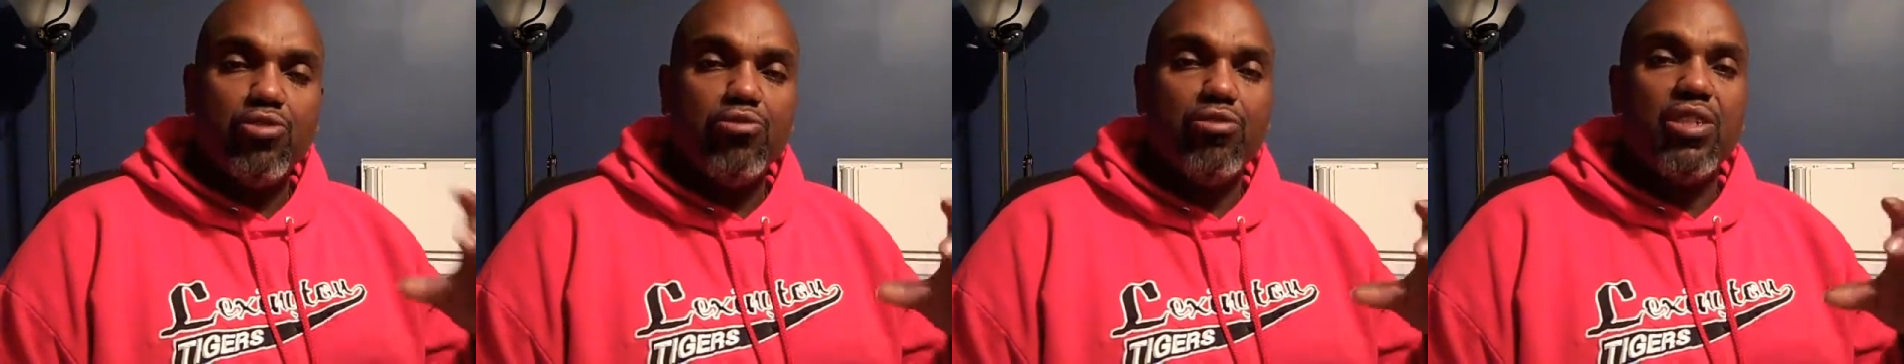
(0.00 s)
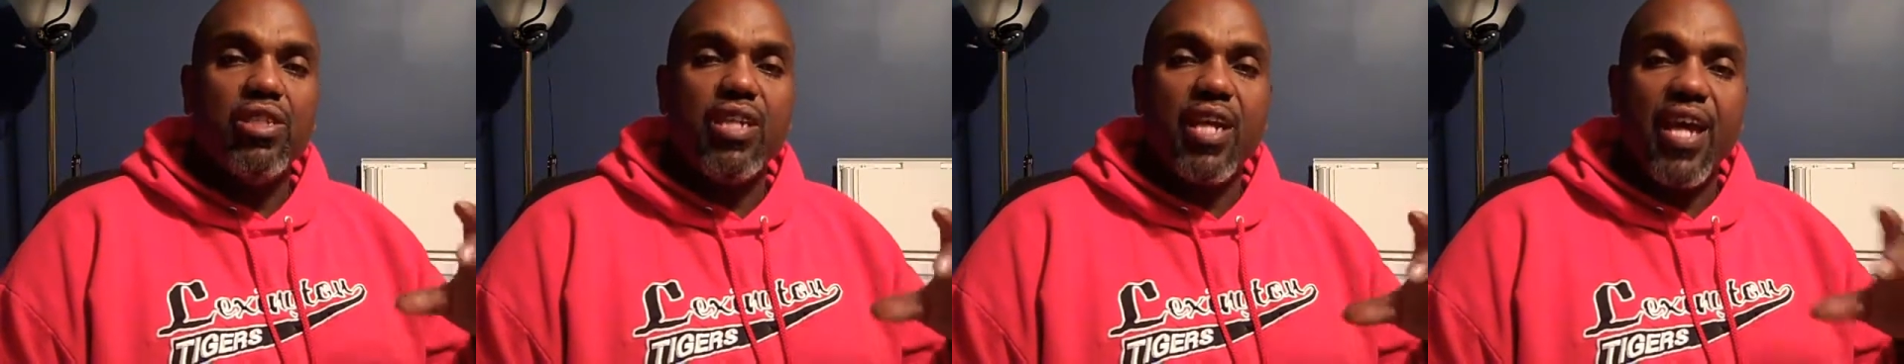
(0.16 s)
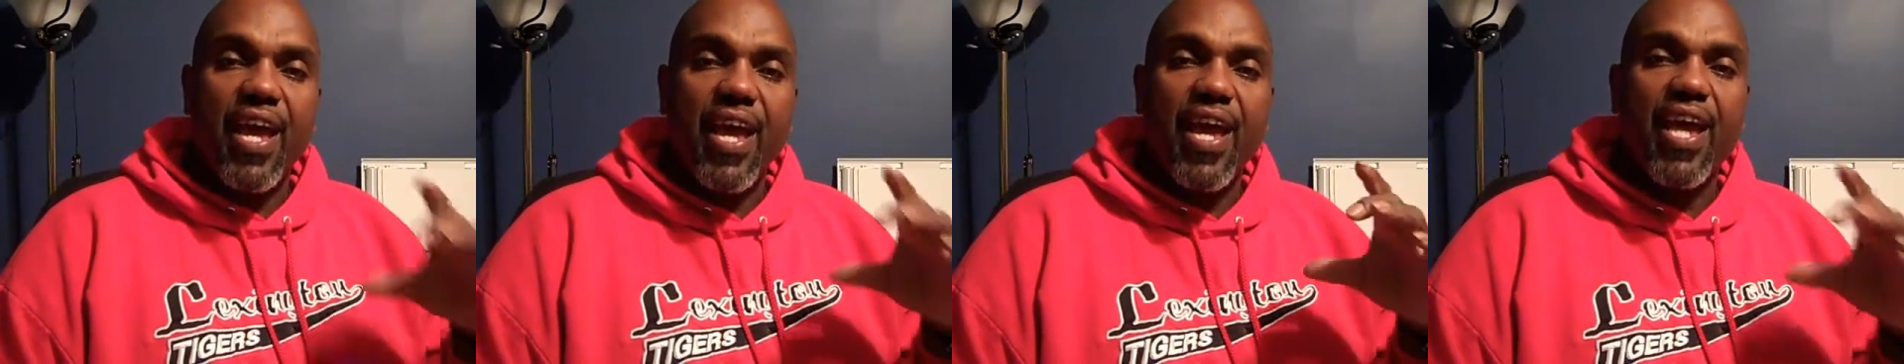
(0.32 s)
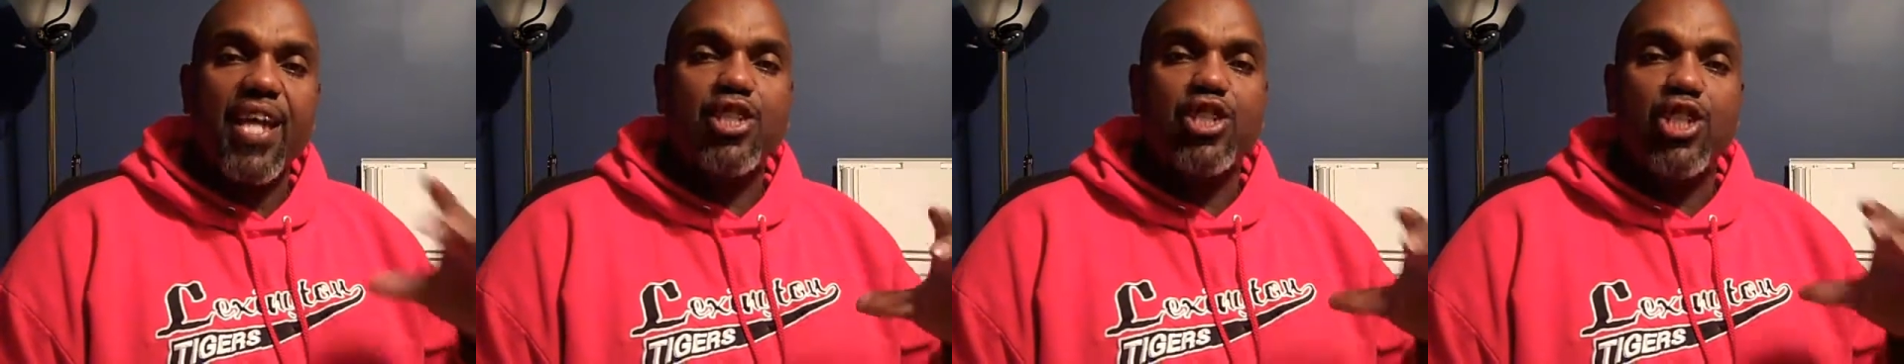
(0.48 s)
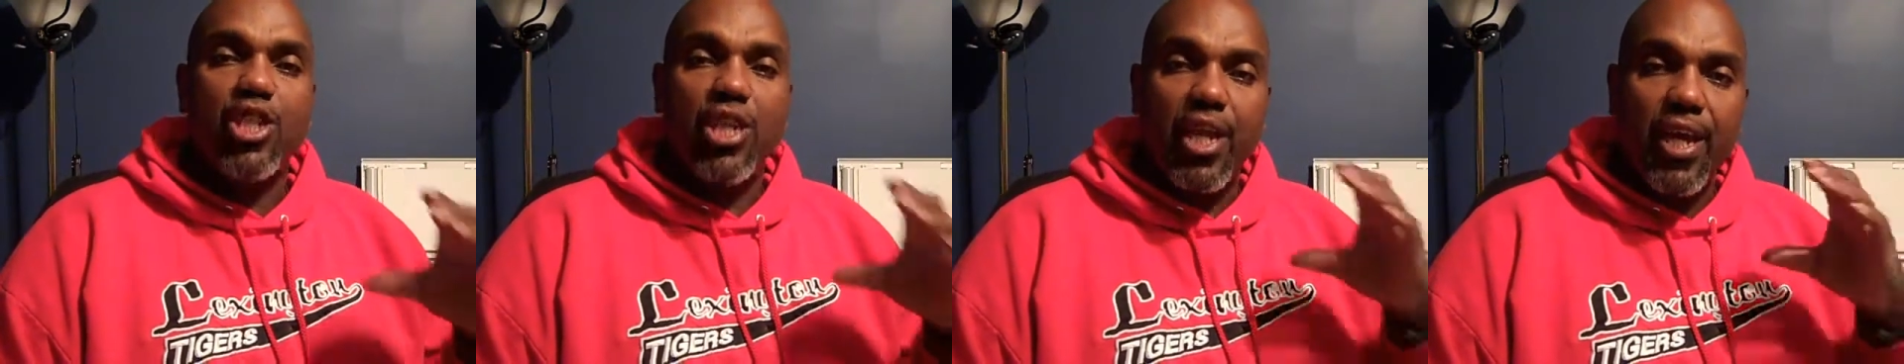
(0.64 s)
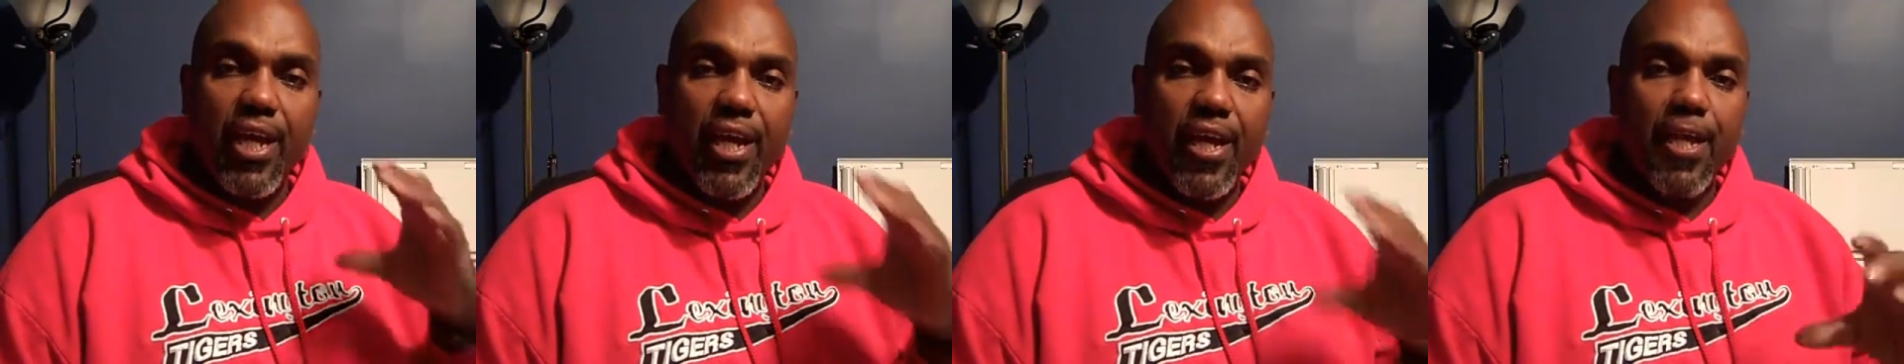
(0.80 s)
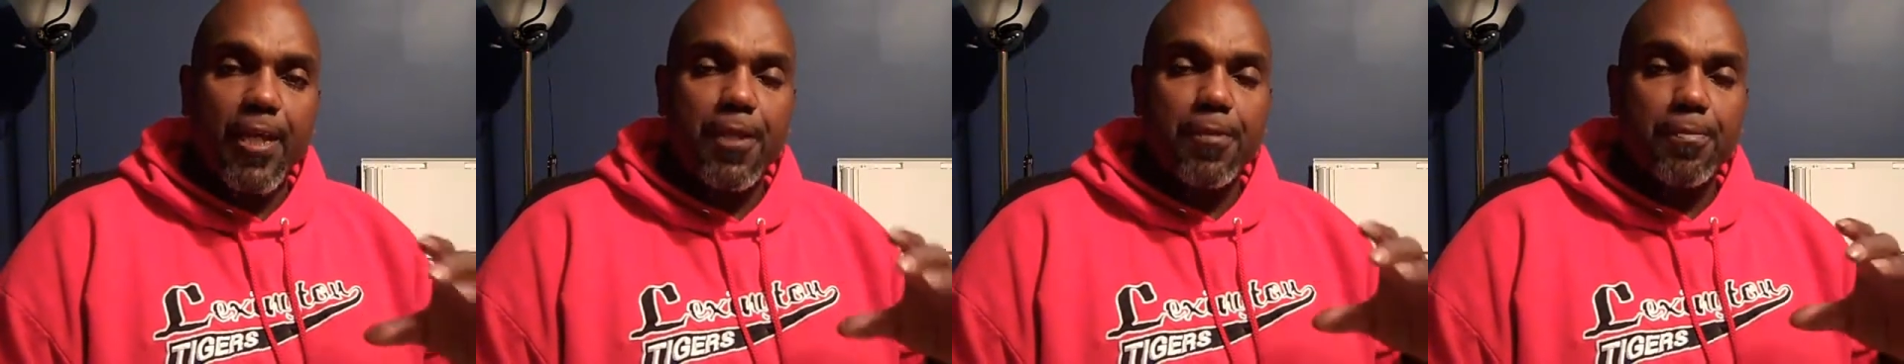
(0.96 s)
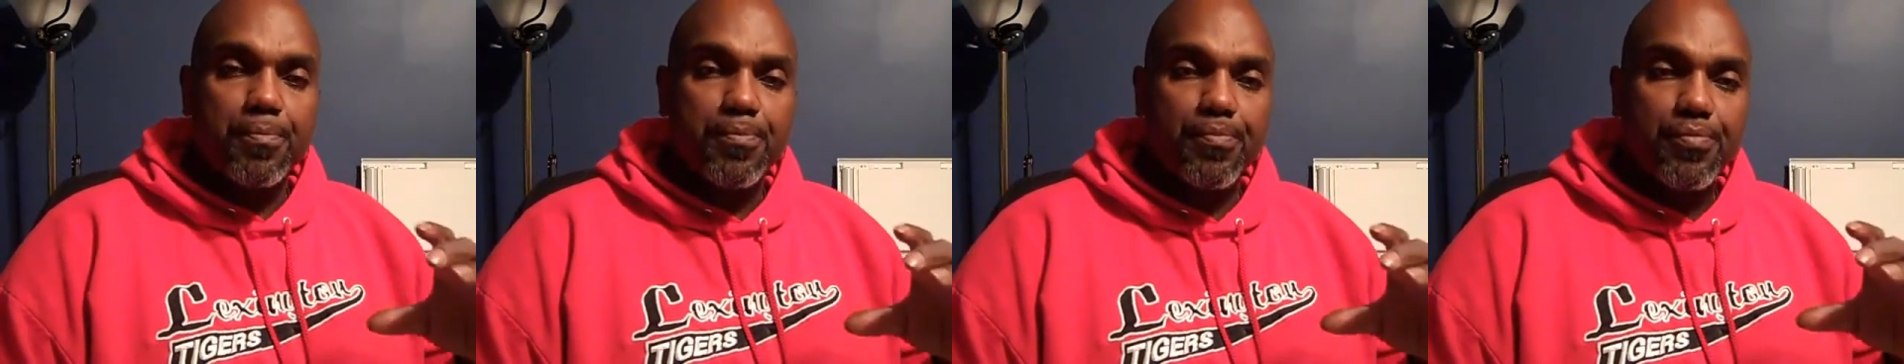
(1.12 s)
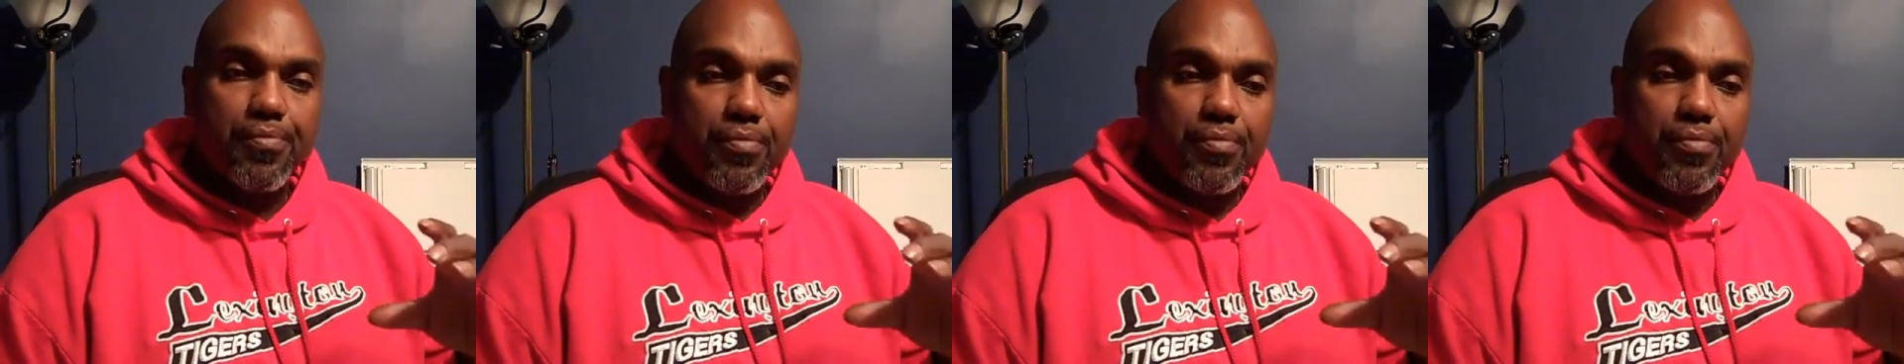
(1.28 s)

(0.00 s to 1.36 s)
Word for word: need to educate,